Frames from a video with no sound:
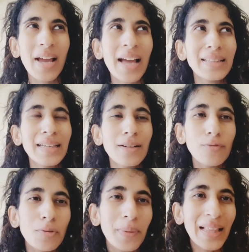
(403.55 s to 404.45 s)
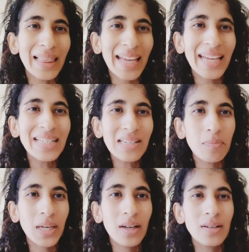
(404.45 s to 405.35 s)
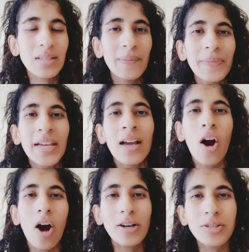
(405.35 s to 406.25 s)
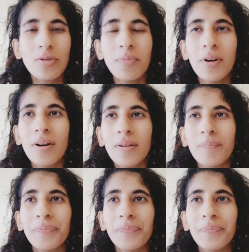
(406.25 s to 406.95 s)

i think it would be late because october